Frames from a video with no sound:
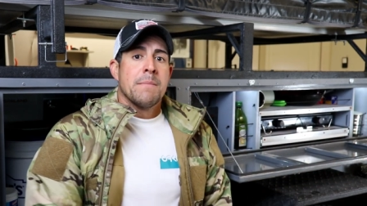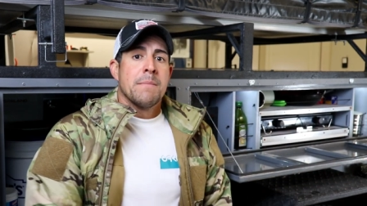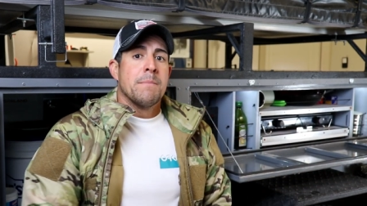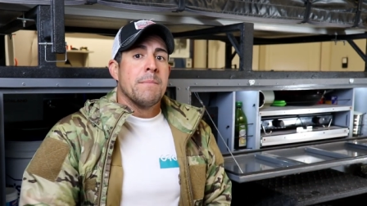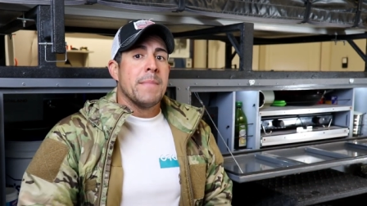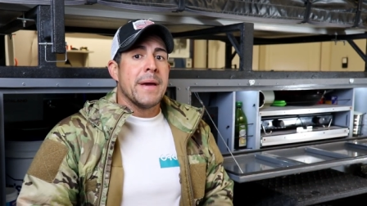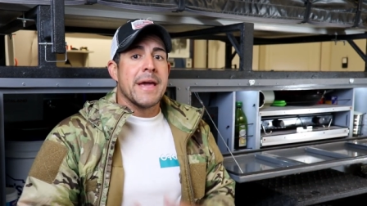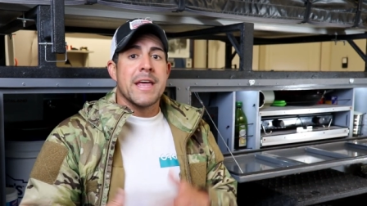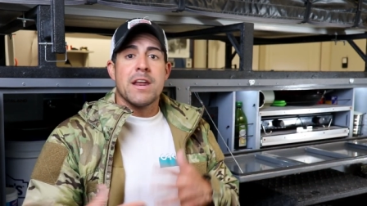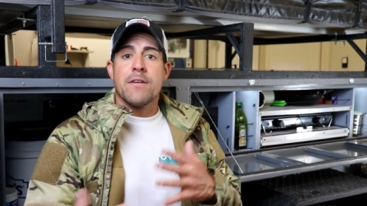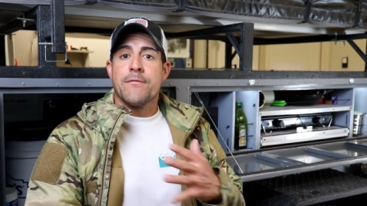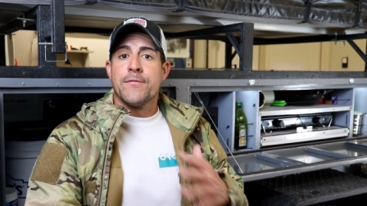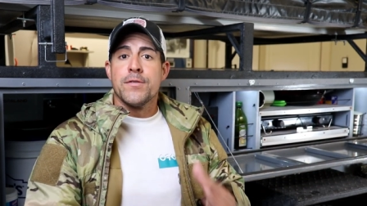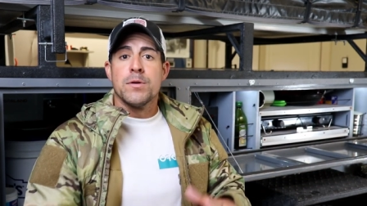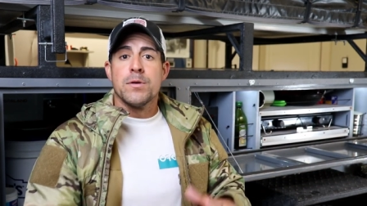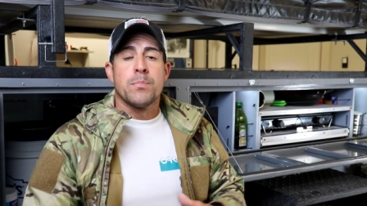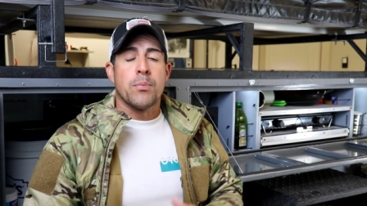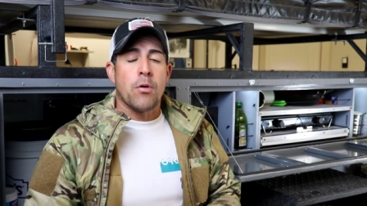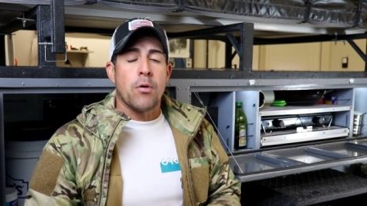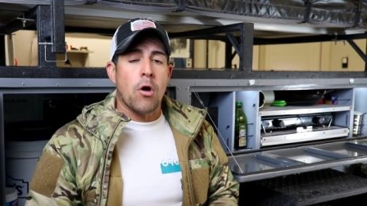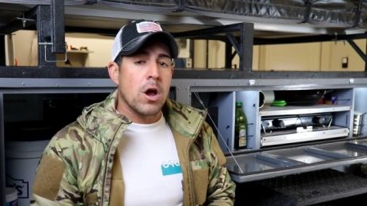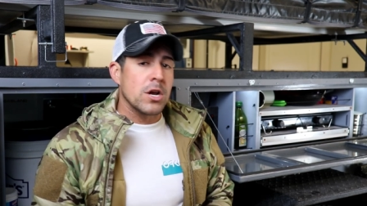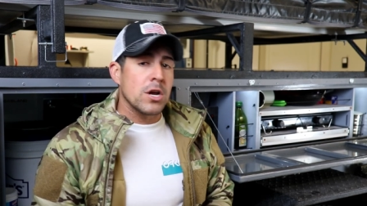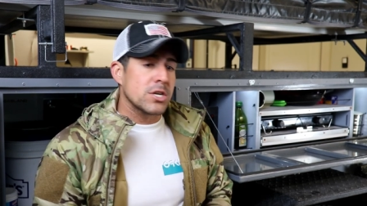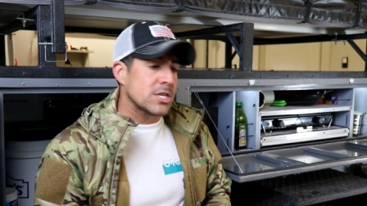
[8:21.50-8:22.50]
made a few
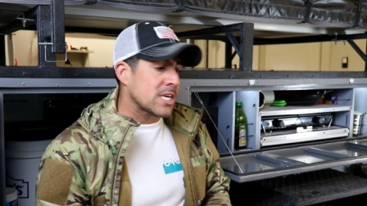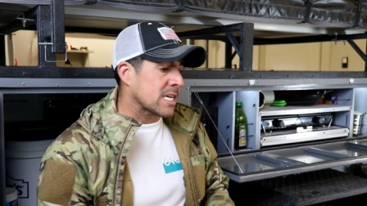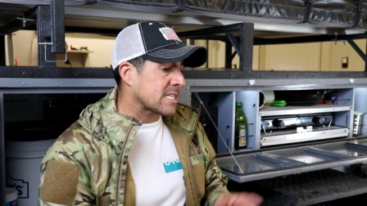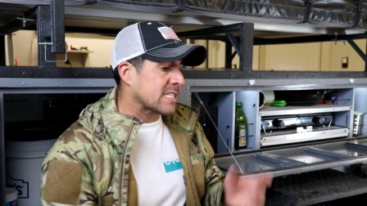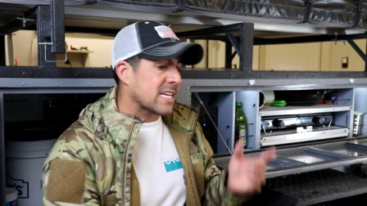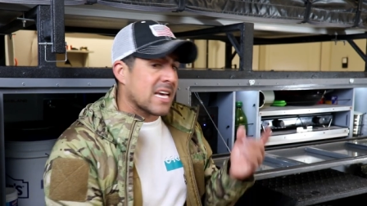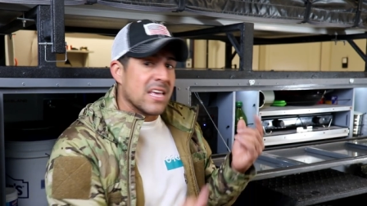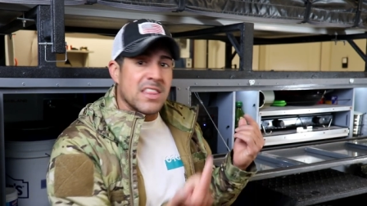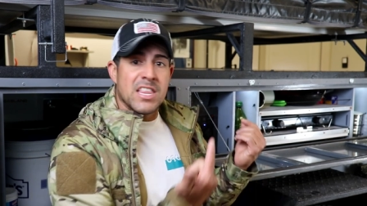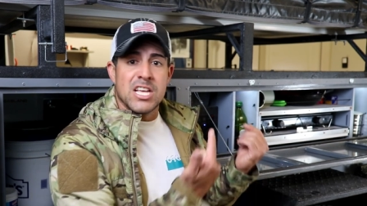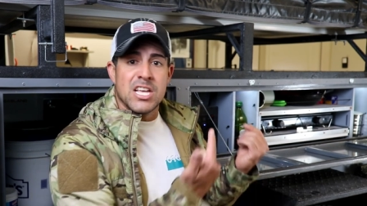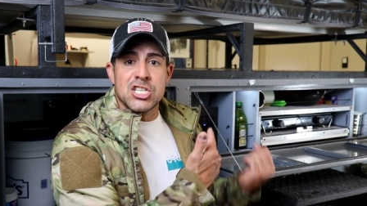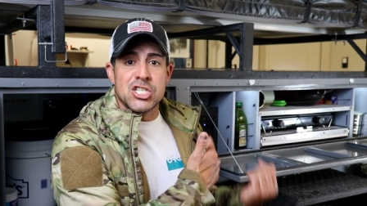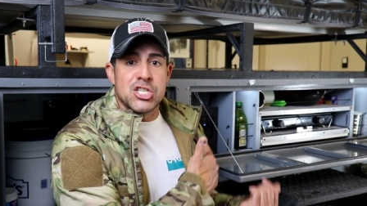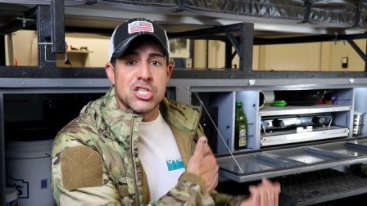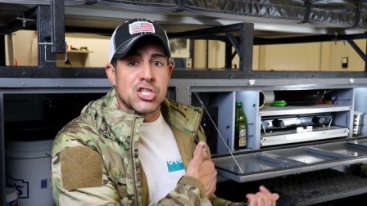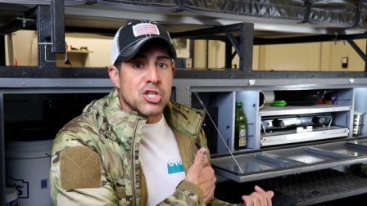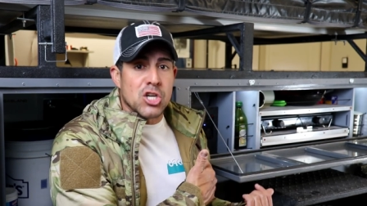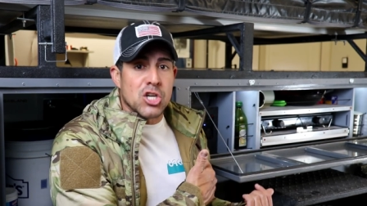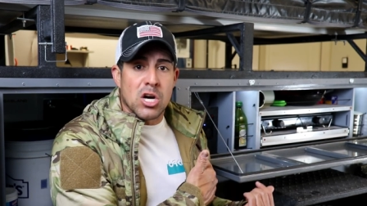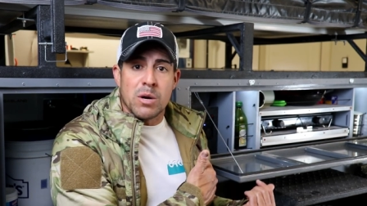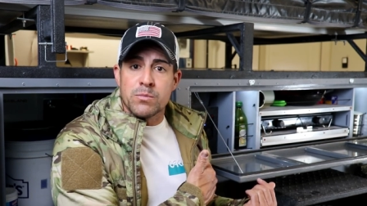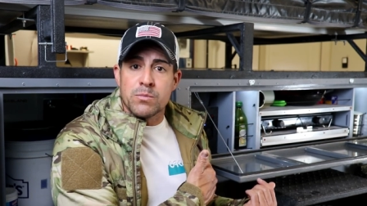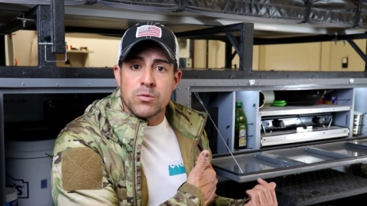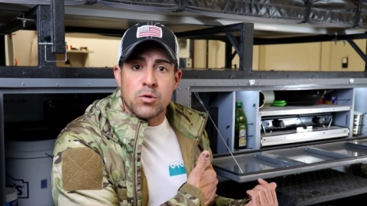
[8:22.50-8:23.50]
projects, and then
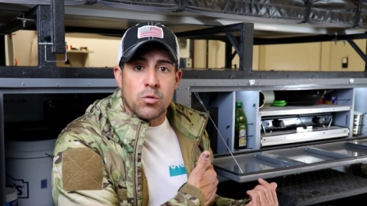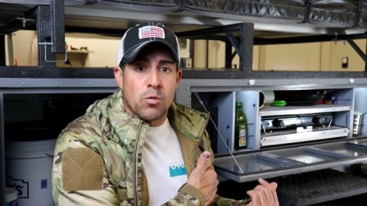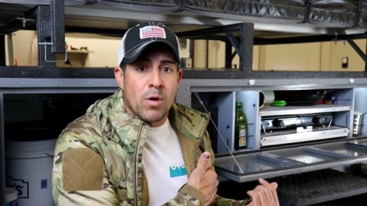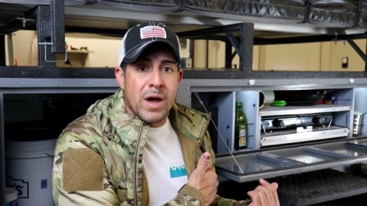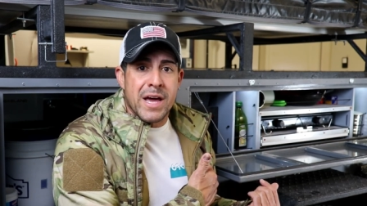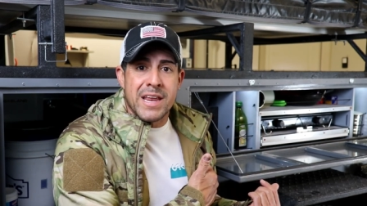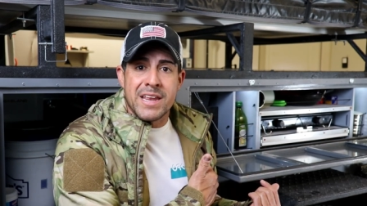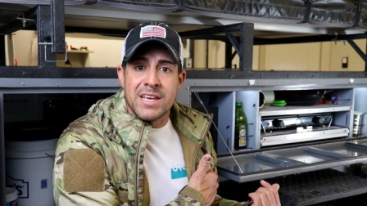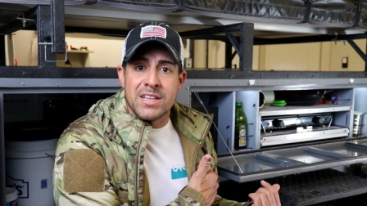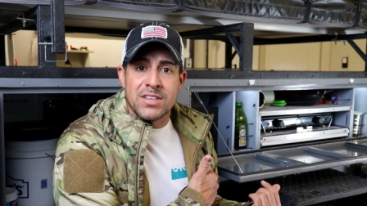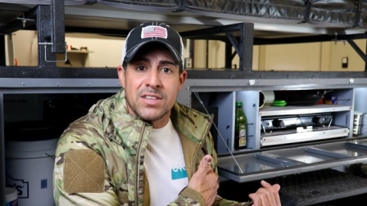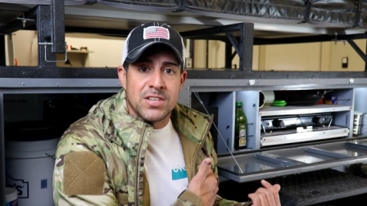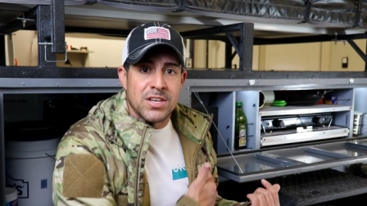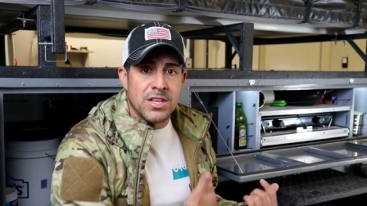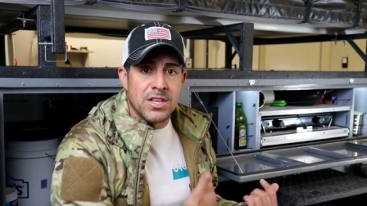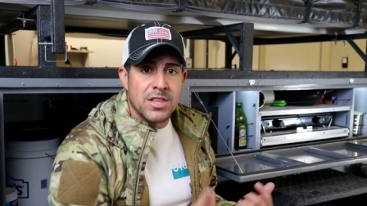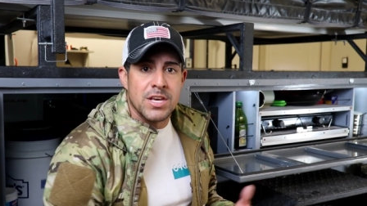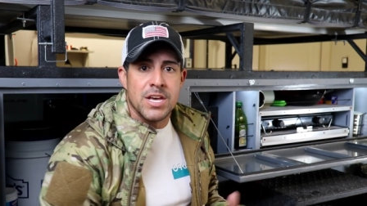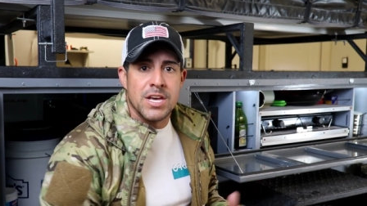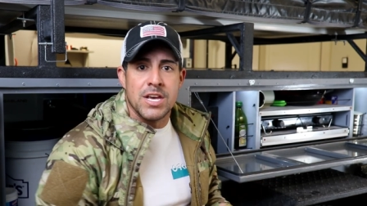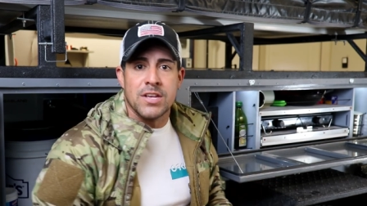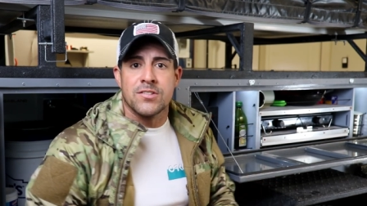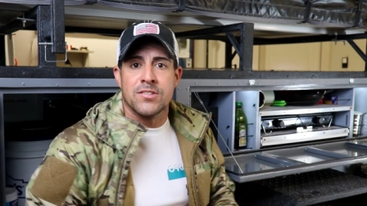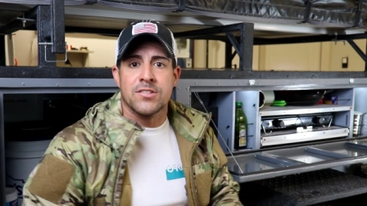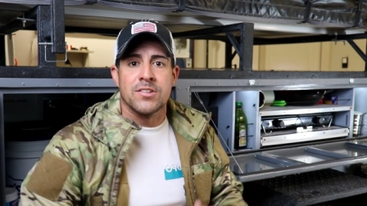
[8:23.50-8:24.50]
jumped right into
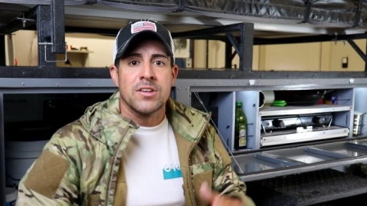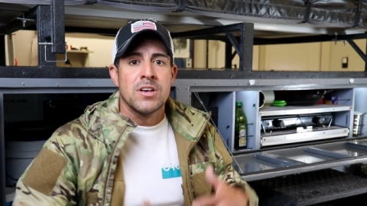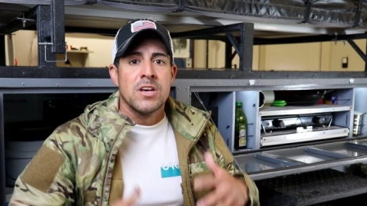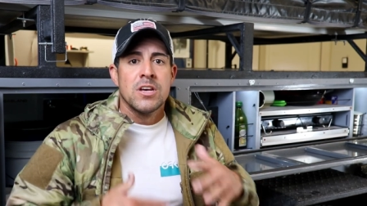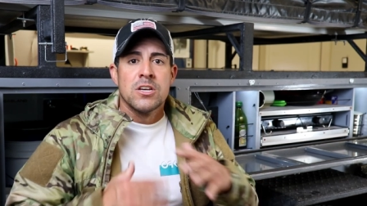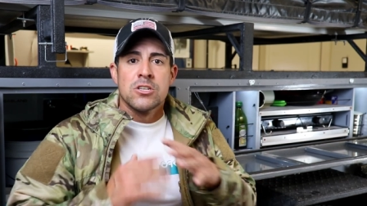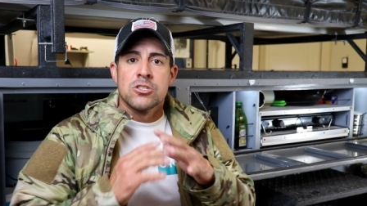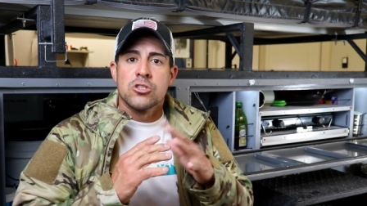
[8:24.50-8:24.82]
this.